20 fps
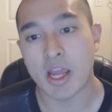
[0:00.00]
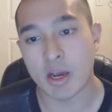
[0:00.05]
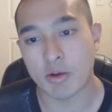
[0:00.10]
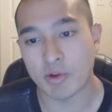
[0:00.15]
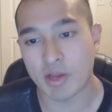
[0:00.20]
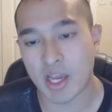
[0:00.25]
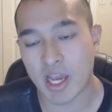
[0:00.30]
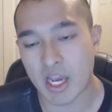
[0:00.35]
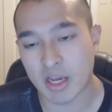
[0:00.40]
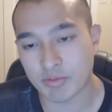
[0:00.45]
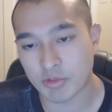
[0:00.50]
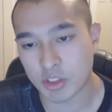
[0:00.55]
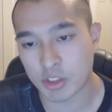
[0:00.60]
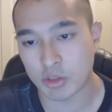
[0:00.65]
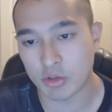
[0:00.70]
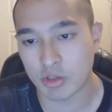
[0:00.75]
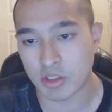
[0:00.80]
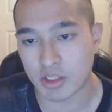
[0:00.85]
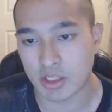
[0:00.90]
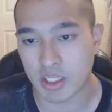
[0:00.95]
And we have
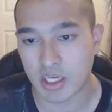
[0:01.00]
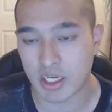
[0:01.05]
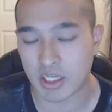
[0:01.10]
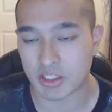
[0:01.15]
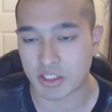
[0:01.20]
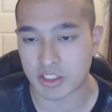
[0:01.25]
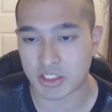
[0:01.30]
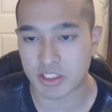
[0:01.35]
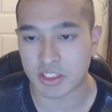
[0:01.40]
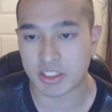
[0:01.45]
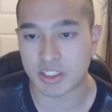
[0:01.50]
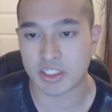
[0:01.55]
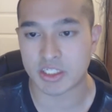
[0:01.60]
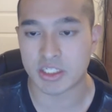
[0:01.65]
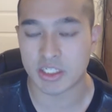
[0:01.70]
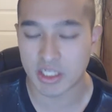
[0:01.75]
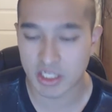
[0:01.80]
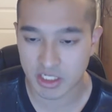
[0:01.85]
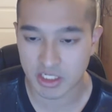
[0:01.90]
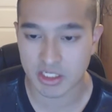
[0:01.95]
to it that
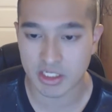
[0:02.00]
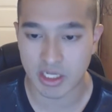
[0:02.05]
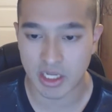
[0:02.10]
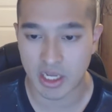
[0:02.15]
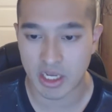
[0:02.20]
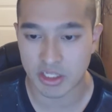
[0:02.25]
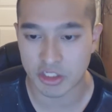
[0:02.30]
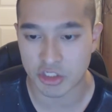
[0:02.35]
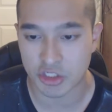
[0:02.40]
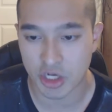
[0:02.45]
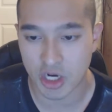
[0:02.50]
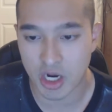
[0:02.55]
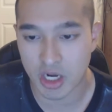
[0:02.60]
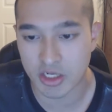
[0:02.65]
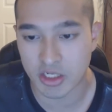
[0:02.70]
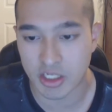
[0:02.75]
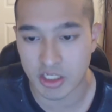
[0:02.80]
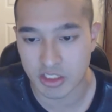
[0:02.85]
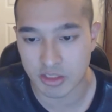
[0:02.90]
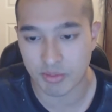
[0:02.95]
Sig and
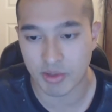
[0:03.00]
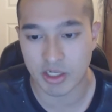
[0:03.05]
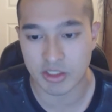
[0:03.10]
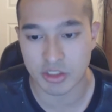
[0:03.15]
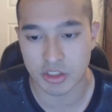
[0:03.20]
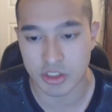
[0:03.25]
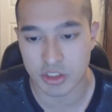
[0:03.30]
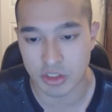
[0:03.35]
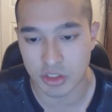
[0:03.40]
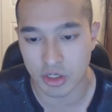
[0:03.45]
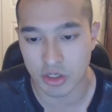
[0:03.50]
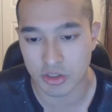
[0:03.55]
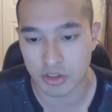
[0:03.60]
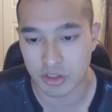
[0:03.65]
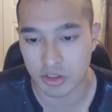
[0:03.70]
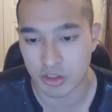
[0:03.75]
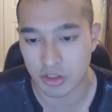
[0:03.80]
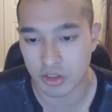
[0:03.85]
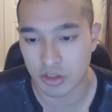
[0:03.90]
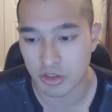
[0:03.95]
Jean is about to
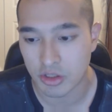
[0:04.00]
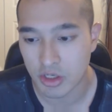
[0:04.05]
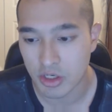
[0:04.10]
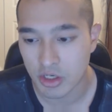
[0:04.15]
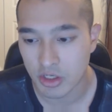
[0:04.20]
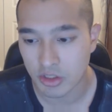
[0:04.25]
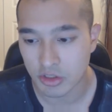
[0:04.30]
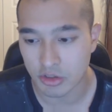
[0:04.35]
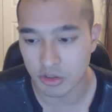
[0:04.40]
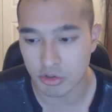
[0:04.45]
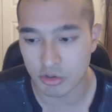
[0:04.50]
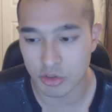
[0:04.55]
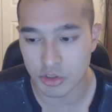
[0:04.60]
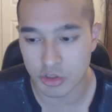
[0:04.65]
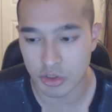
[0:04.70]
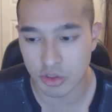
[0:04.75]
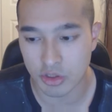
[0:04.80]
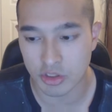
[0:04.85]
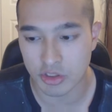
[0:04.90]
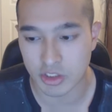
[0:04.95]
start their new
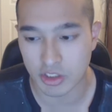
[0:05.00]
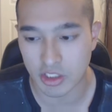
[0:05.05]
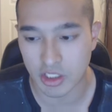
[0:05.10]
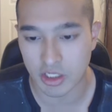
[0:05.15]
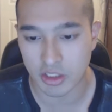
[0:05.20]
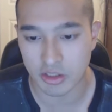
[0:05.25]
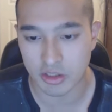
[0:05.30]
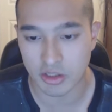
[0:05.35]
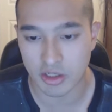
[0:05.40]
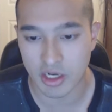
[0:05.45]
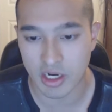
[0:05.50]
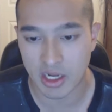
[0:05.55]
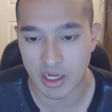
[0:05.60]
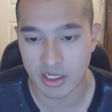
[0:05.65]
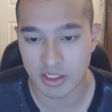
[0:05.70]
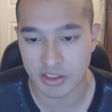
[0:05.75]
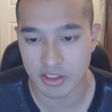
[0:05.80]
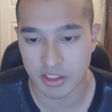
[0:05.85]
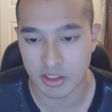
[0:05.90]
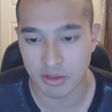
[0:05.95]
journey together,
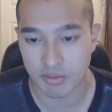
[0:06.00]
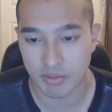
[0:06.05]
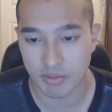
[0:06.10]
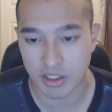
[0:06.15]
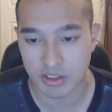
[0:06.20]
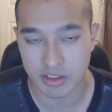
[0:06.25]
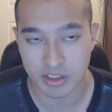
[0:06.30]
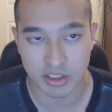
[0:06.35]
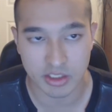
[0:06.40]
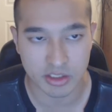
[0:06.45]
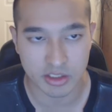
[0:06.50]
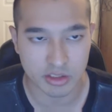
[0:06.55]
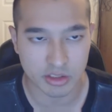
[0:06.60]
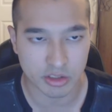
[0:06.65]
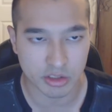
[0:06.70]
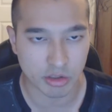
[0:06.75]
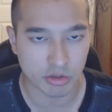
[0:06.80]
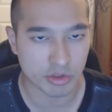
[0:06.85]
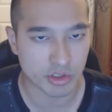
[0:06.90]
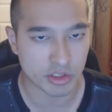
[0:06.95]
as they're about to
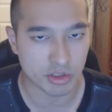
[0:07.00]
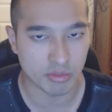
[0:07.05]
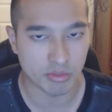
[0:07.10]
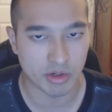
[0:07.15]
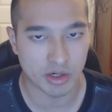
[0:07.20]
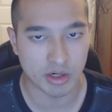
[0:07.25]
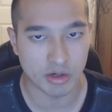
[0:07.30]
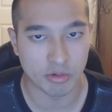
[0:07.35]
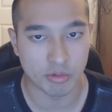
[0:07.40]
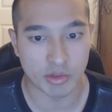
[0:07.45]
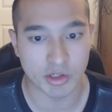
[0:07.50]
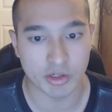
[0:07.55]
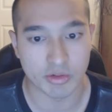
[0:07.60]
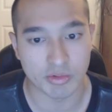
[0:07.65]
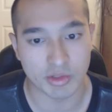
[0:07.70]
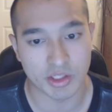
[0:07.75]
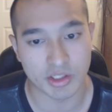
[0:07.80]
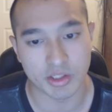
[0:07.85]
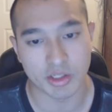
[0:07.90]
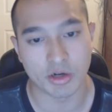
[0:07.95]
go somewhere. We
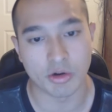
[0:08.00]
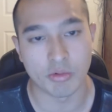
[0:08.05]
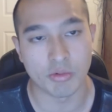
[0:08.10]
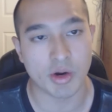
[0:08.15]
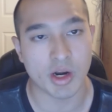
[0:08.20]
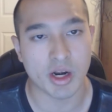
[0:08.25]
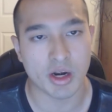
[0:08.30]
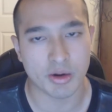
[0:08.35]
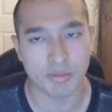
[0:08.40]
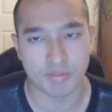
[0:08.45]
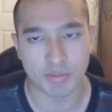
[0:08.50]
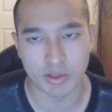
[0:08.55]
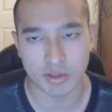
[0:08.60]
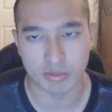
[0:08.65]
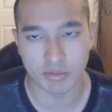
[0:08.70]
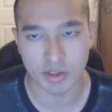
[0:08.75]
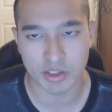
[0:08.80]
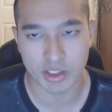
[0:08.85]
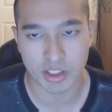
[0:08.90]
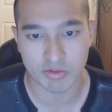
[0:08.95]
don't really know where,
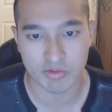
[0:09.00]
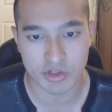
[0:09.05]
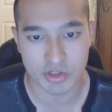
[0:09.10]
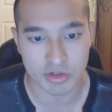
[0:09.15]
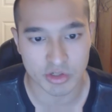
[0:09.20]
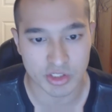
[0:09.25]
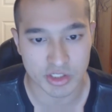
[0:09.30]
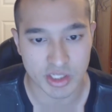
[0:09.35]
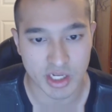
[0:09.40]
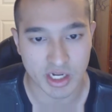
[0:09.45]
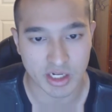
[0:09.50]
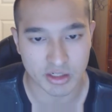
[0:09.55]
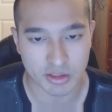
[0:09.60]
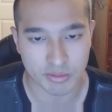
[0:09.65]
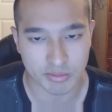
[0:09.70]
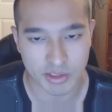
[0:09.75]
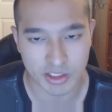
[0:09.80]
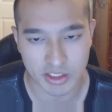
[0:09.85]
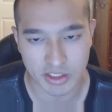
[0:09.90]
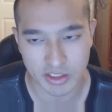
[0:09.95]
but one thing we're sure, it's not
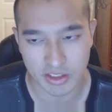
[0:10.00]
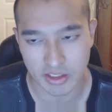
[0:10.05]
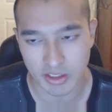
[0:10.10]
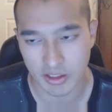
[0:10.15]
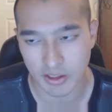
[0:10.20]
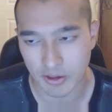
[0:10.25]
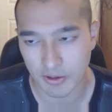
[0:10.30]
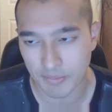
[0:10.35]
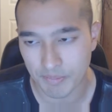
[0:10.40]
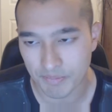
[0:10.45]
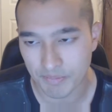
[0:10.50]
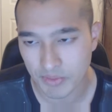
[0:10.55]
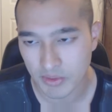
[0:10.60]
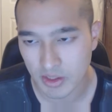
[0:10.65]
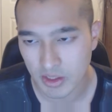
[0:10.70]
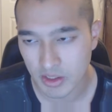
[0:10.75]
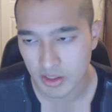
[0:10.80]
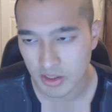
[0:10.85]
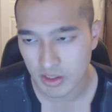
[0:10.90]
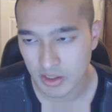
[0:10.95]
going to be,
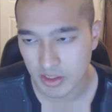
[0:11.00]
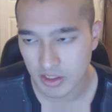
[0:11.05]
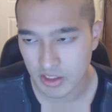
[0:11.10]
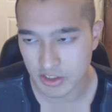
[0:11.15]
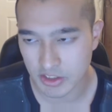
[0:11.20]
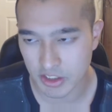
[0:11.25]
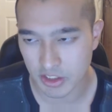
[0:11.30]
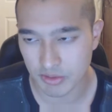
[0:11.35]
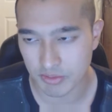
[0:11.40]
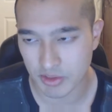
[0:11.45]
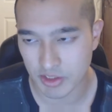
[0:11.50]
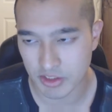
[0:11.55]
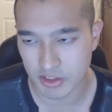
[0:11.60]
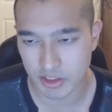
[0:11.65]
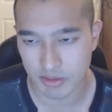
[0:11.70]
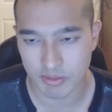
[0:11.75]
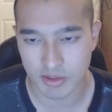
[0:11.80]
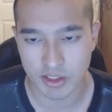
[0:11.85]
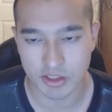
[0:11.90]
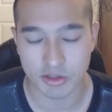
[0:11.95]
it's going to be
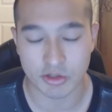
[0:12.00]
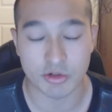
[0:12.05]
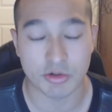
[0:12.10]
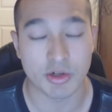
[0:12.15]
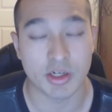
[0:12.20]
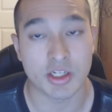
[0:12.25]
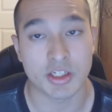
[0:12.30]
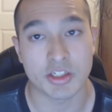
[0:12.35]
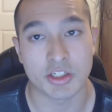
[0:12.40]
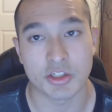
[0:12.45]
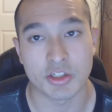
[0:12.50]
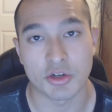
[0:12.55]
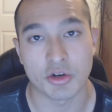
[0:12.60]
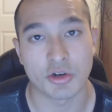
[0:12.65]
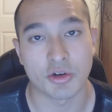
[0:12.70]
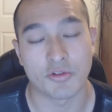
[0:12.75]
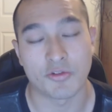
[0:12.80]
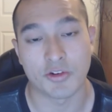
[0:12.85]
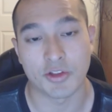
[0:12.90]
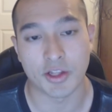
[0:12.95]
some kind of crazy
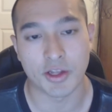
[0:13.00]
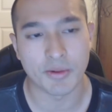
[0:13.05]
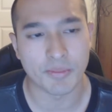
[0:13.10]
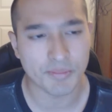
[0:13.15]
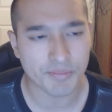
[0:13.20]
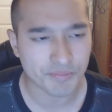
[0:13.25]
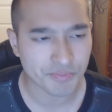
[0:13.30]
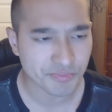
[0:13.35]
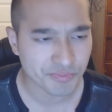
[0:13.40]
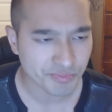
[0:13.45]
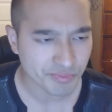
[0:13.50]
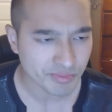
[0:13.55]
journey for them.